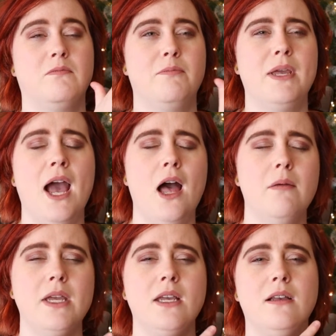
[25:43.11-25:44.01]

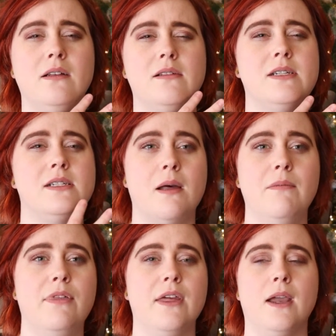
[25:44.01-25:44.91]
becoming
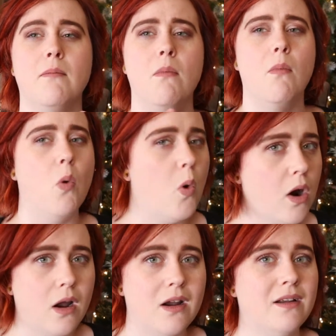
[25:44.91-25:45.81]
something
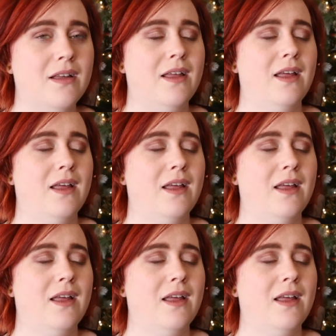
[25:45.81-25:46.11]
more